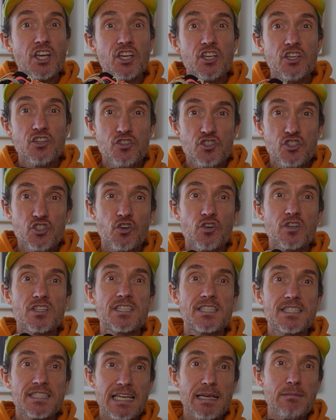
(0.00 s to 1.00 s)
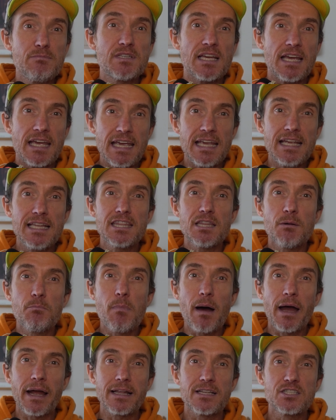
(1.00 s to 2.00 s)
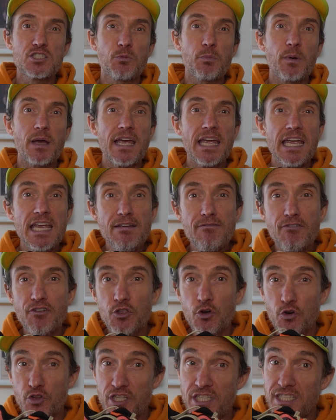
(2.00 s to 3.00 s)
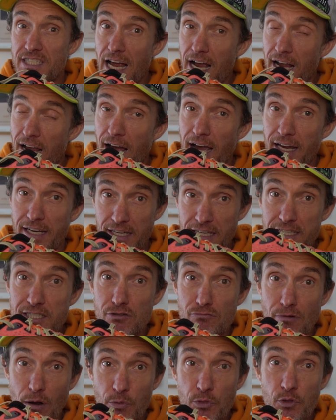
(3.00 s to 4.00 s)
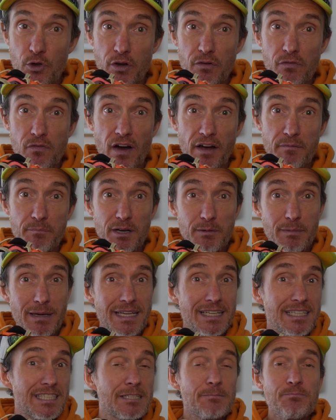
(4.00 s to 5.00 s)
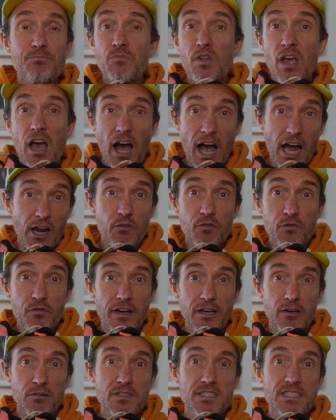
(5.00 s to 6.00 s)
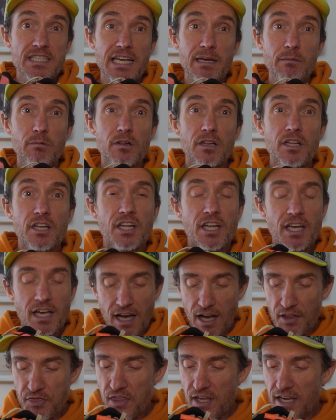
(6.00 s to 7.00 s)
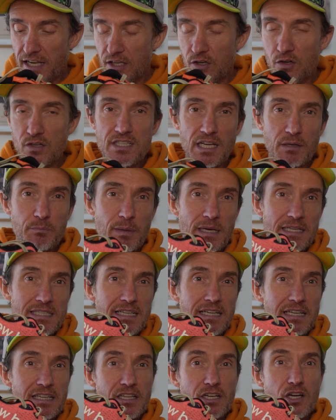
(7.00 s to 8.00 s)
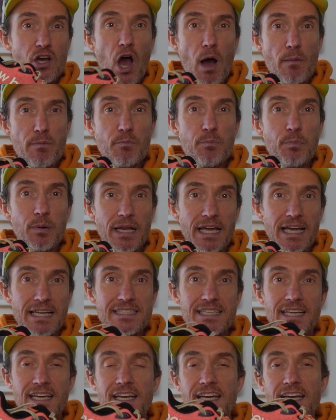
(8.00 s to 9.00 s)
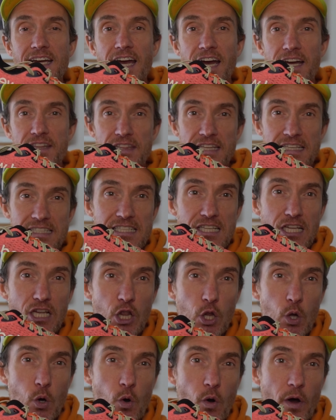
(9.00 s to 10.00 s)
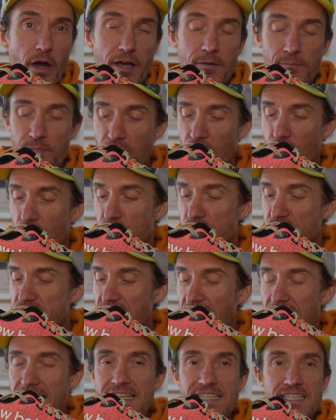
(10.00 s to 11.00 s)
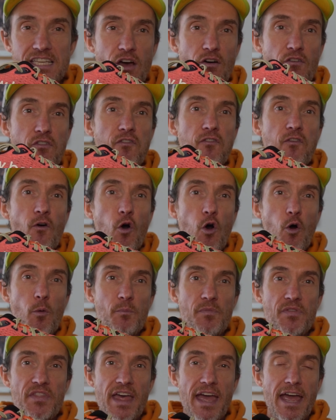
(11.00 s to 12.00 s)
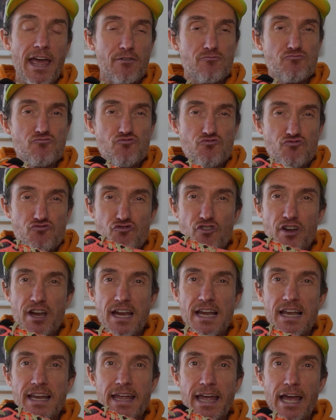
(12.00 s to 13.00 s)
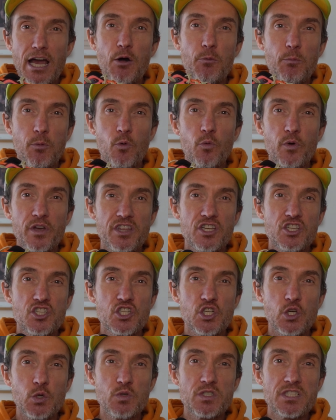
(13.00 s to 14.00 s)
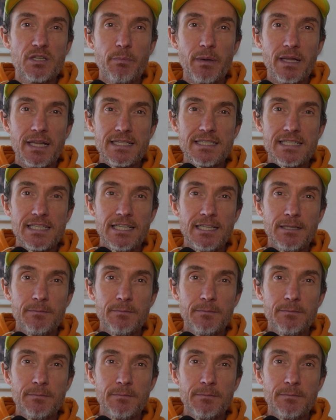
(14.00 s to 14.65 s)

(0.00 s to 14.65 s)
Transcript: You just seem to eat the miles up. Even though the stack height is around 35mm, I don't feel unstable. I think it looks like basically the carbon plate and this lower denser foam there really help with shoe stability.